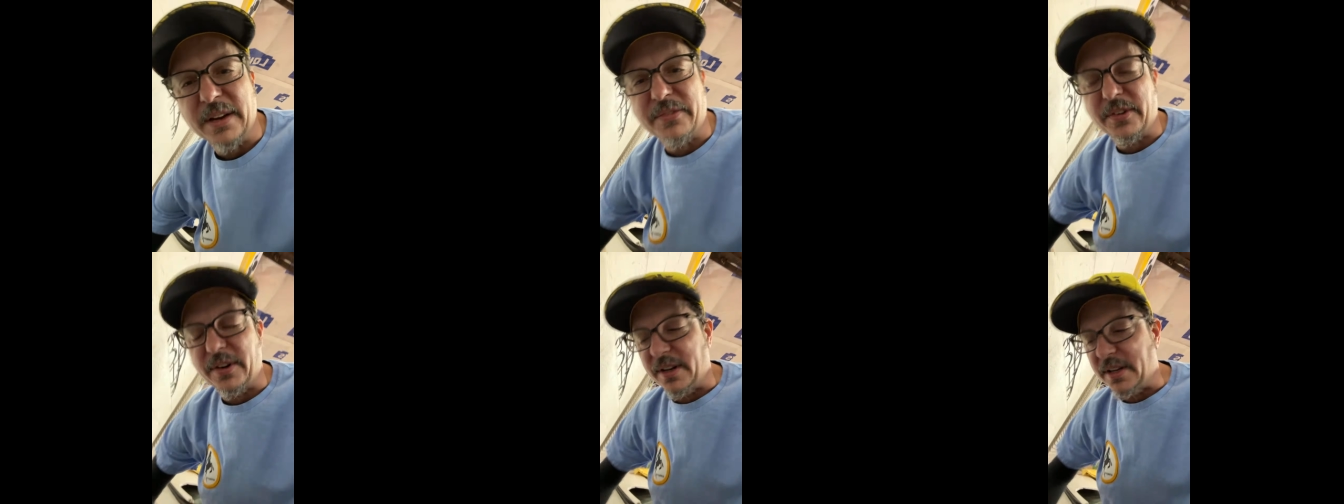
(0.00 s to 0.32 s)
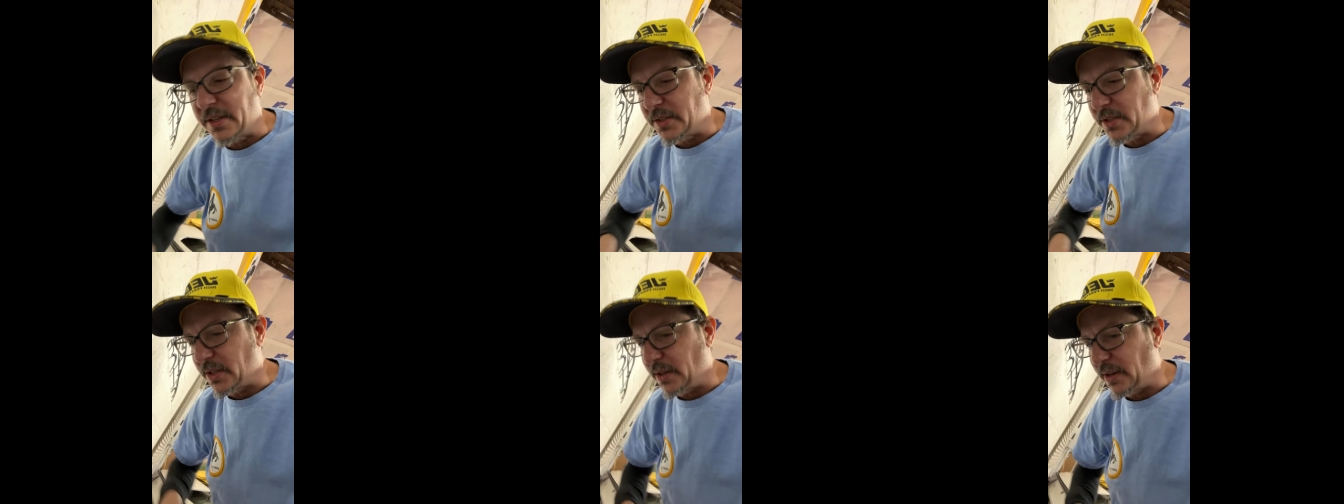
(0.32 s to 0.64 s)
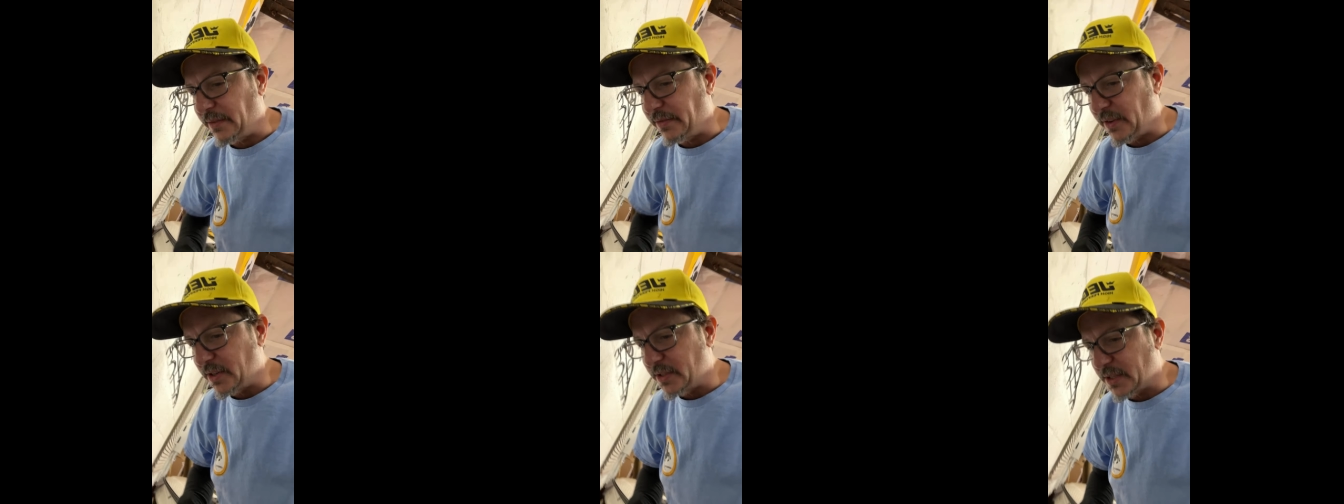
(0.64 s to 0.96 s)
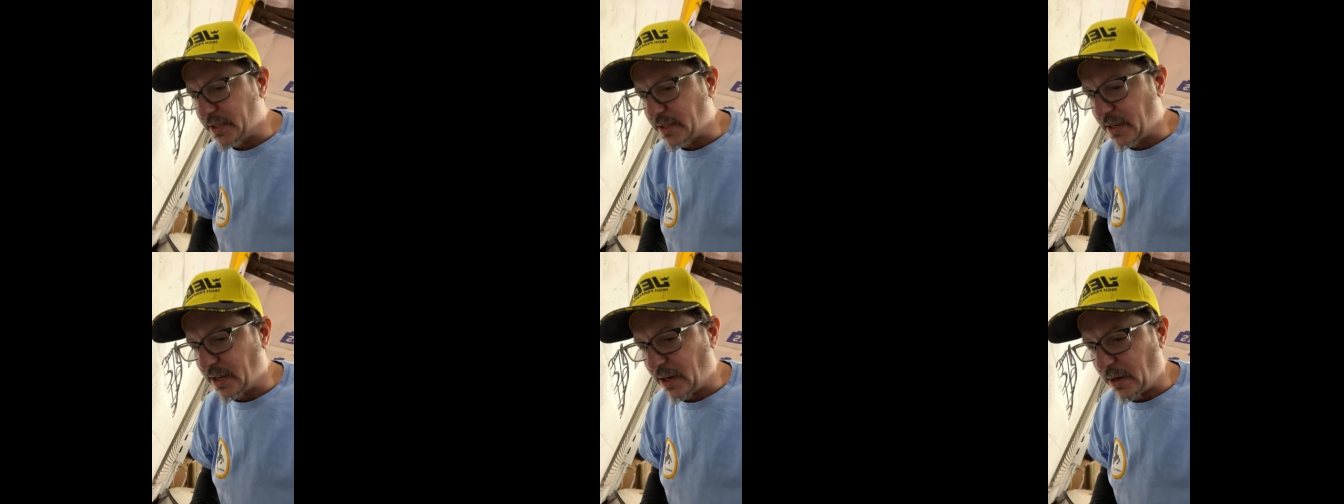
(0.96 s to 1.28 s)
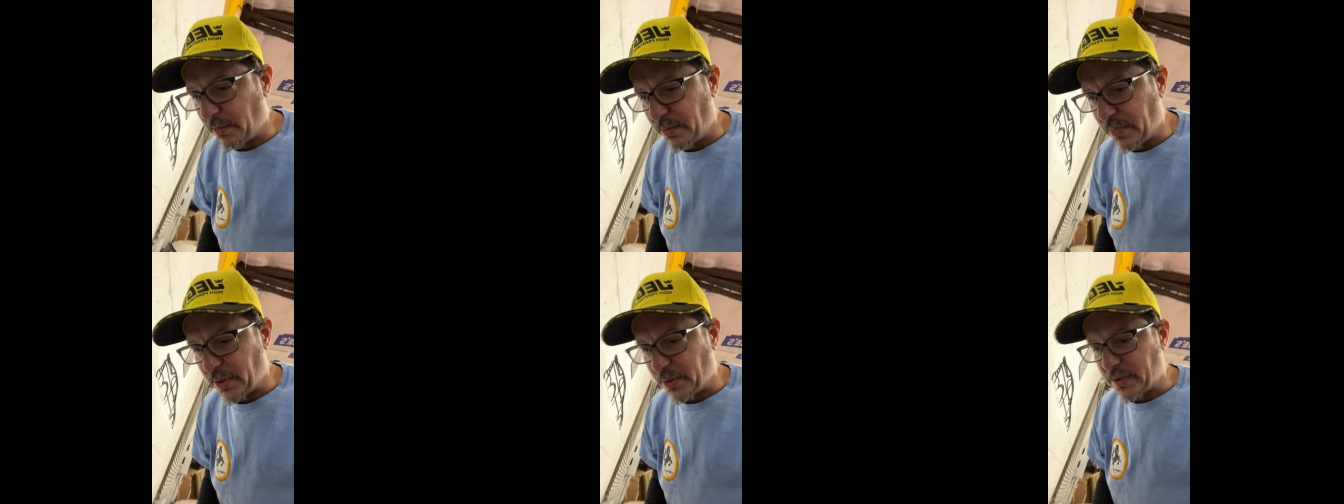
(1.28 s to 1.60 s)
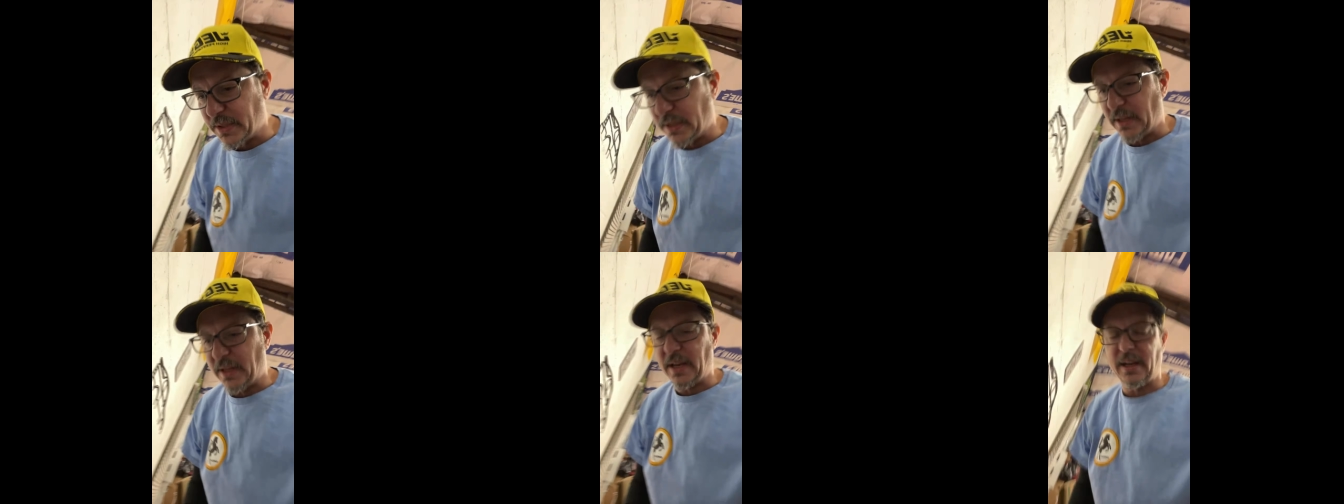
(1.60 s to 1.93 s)
different engine. If you're just going to
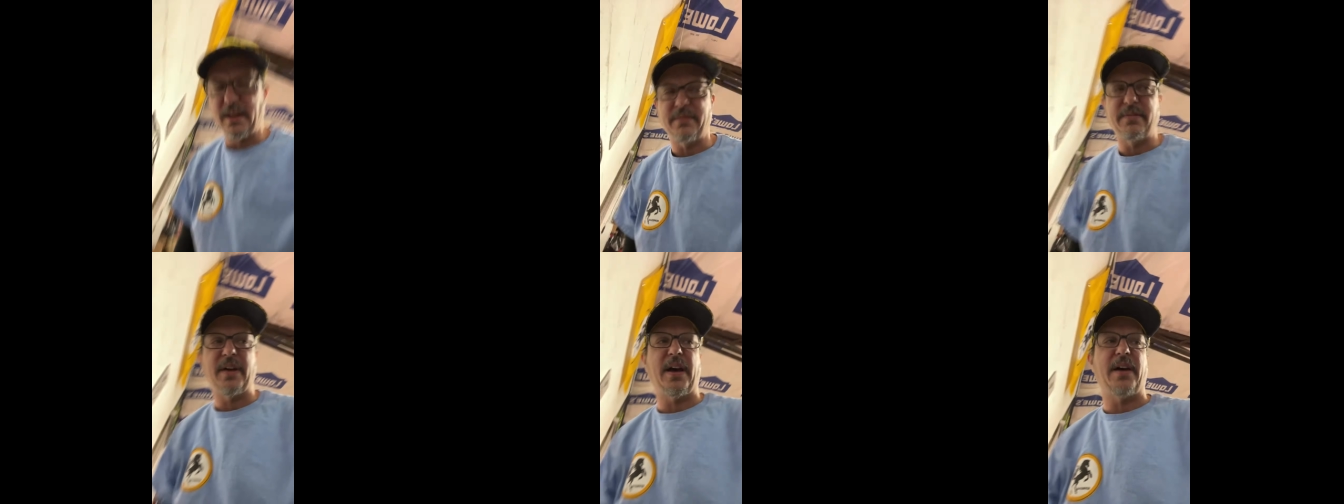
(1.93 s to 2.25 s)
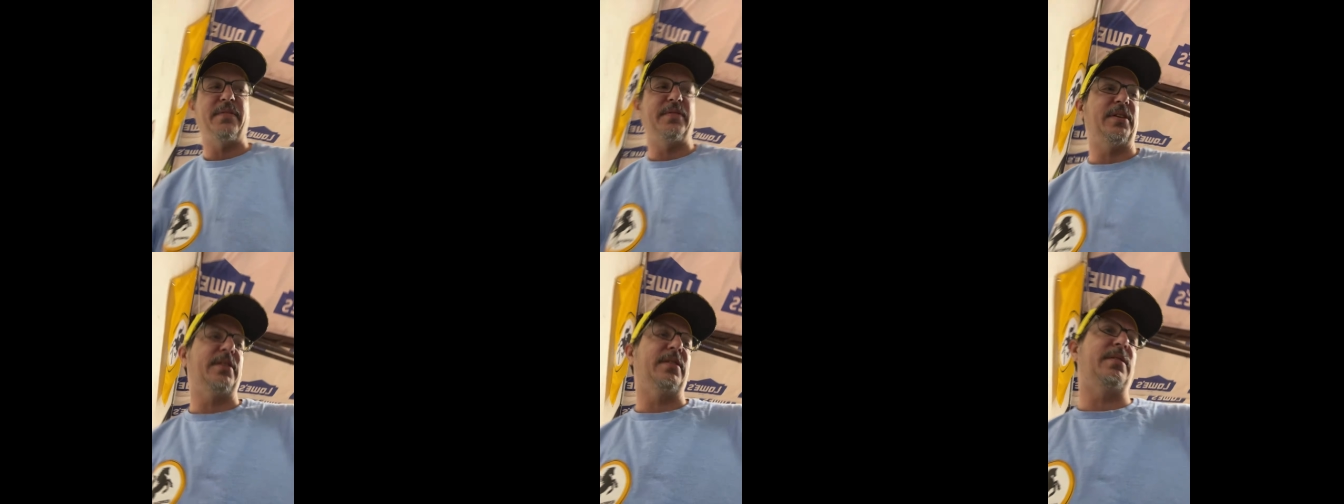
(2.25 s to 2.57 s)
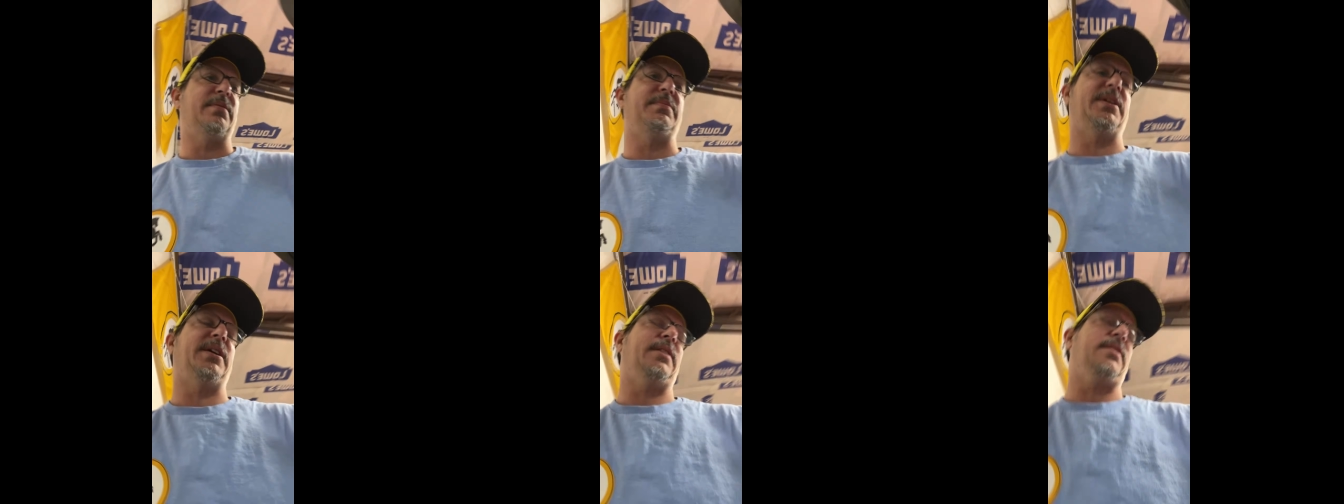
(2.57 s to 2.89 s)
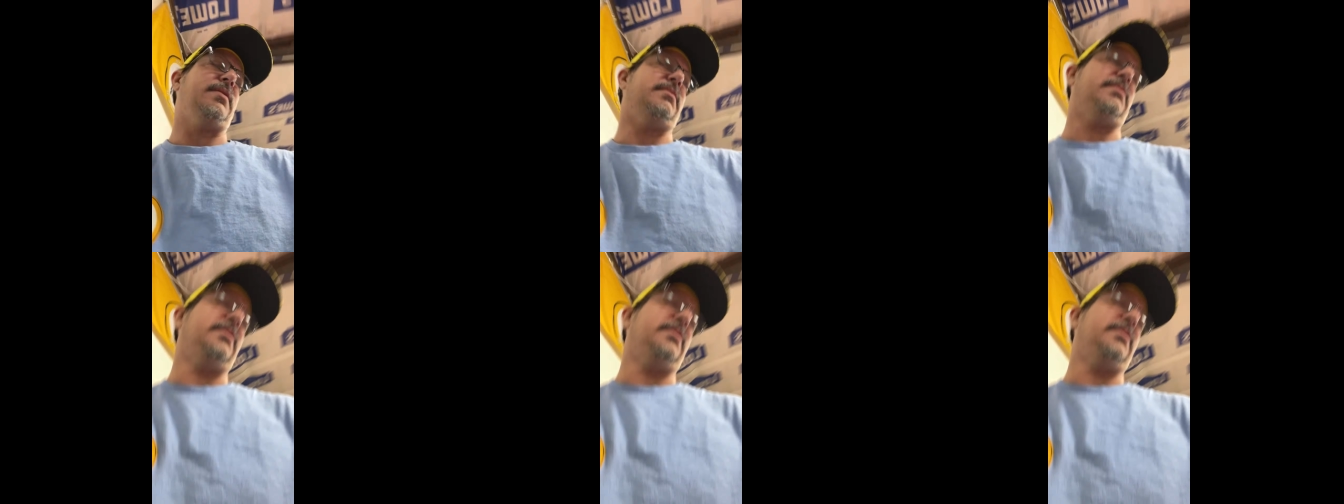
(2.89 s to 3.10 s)
boost an 8-valve, you're going to make,